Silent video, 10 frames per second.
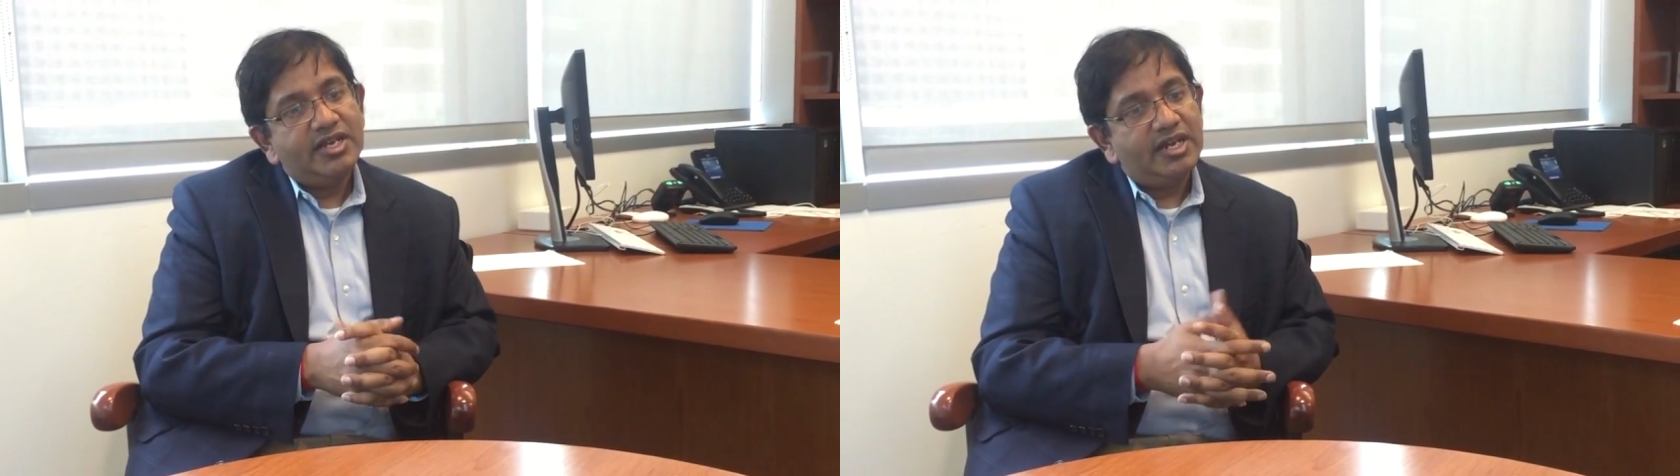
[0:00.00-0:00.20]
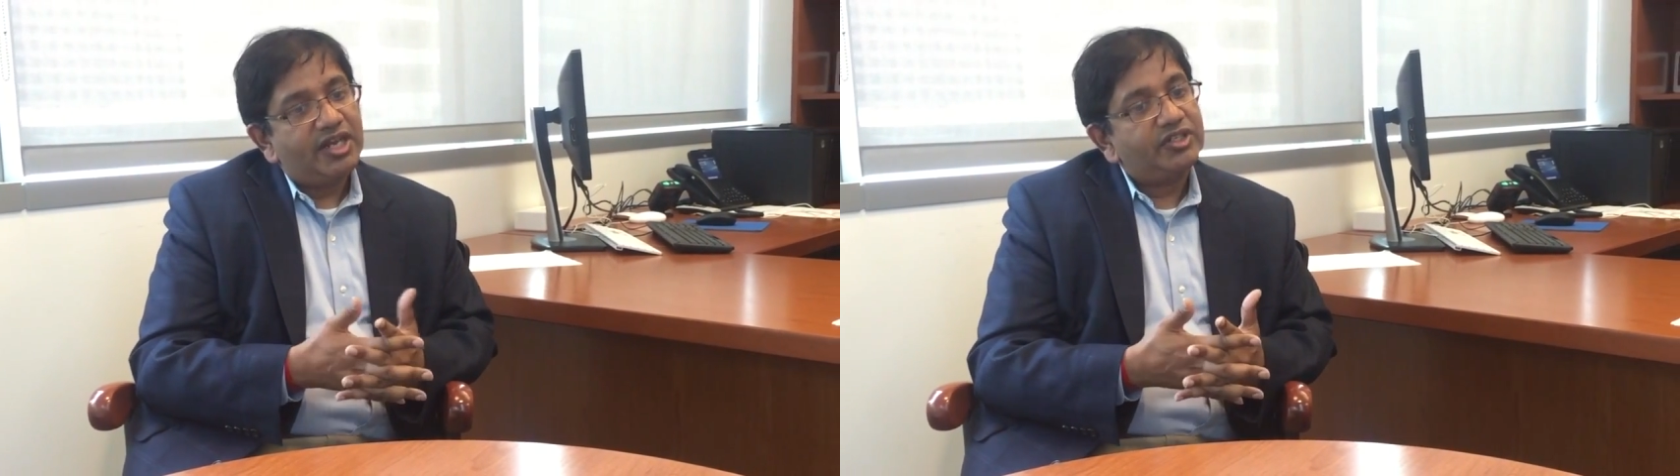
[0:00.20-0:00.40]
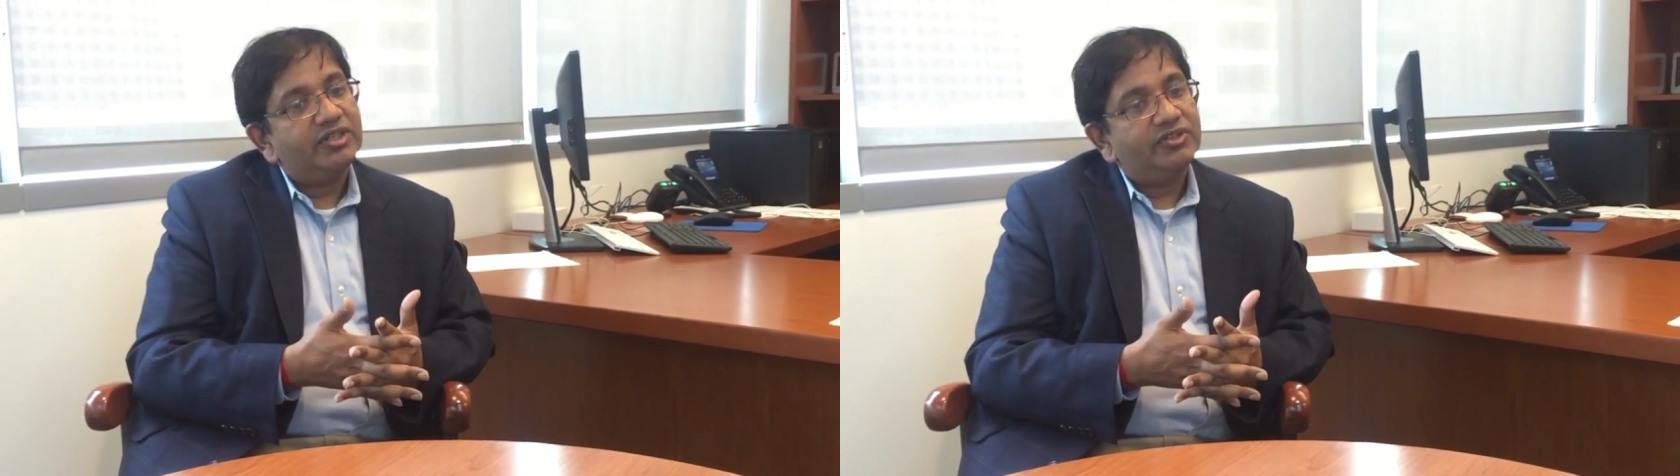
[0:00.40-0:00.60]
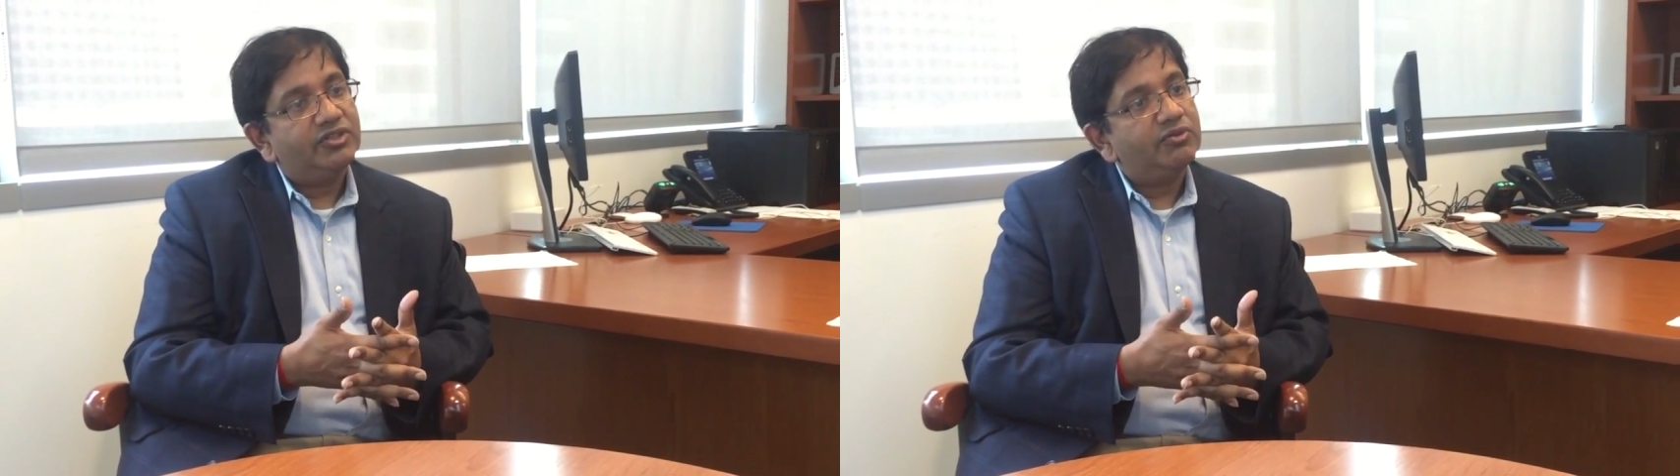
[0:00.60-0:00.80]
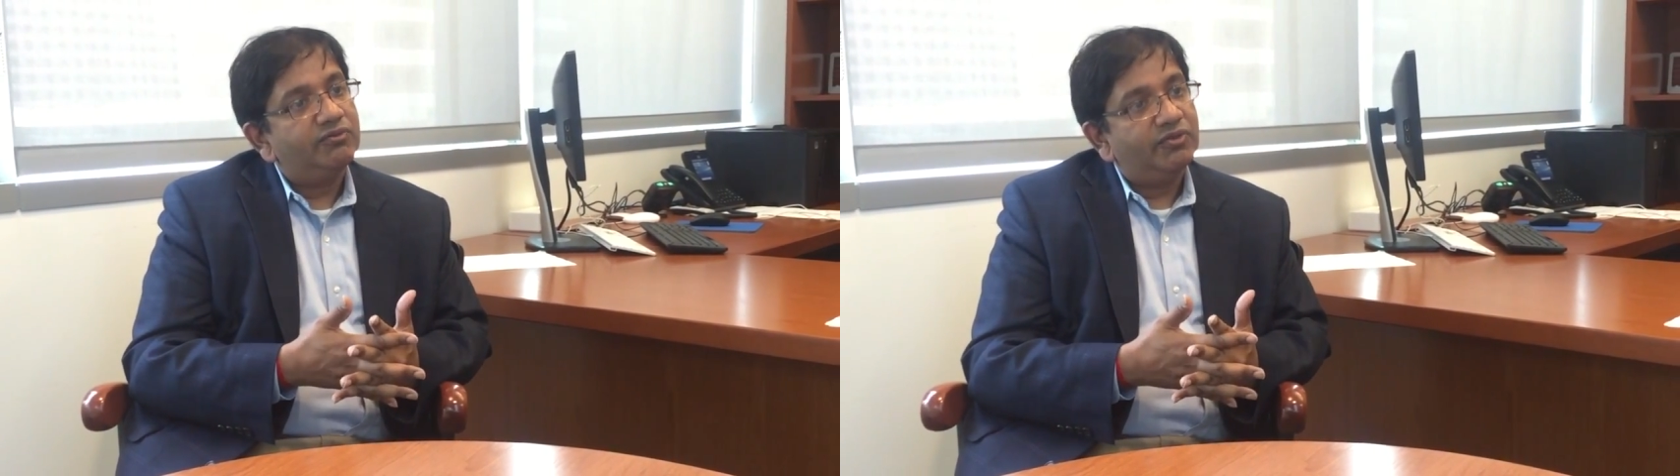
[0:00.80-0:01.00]
National
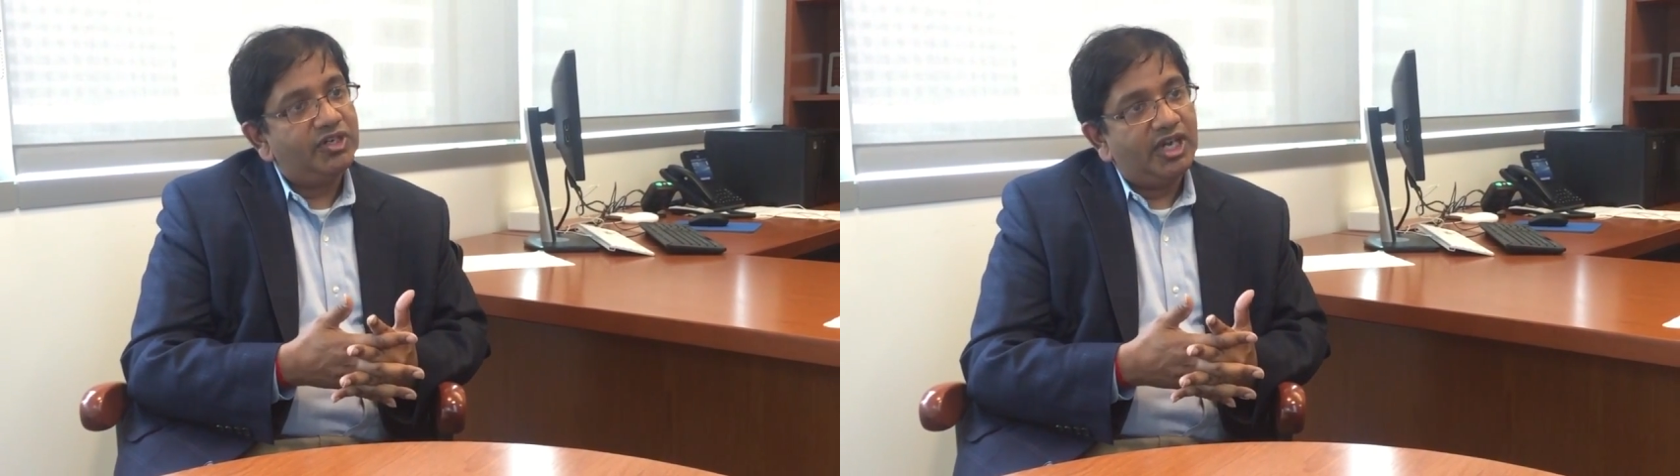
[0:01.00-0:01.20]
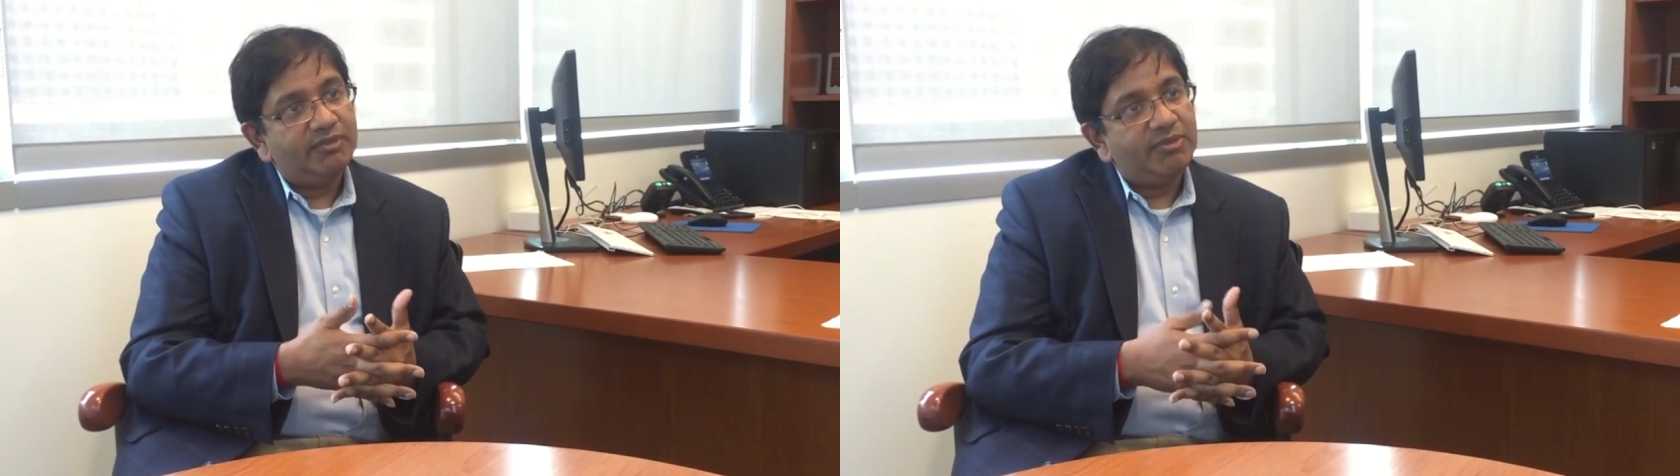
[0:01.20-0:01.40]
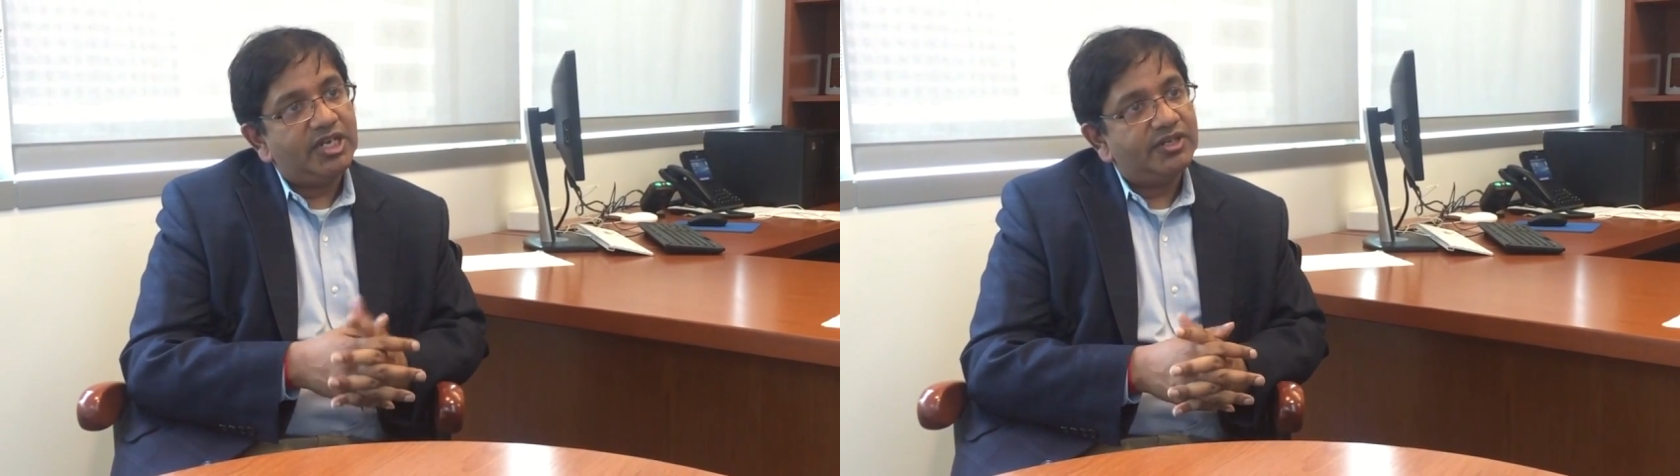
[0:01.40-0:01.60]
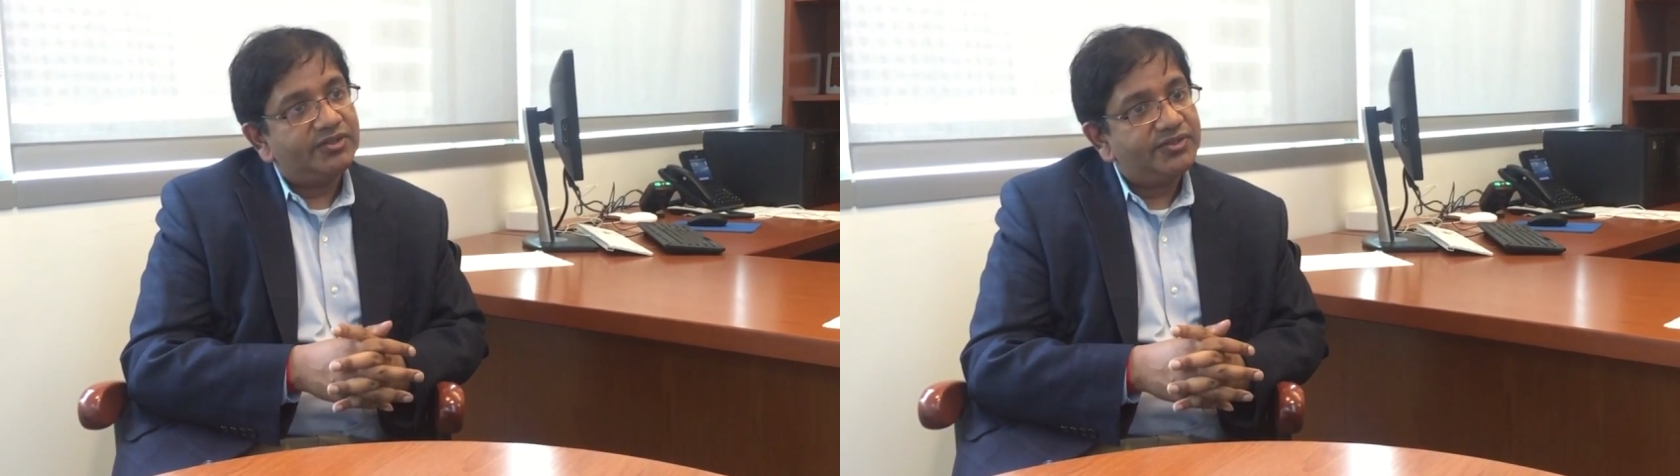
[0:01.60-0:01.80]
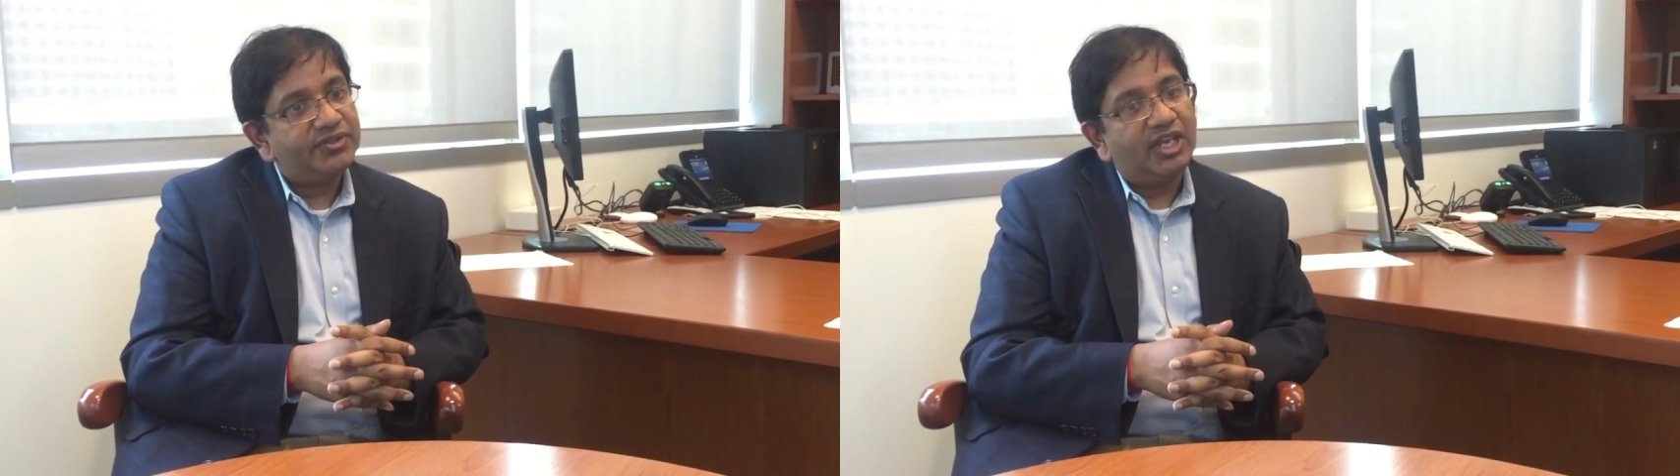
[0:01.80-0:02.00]
Institute for Diabetes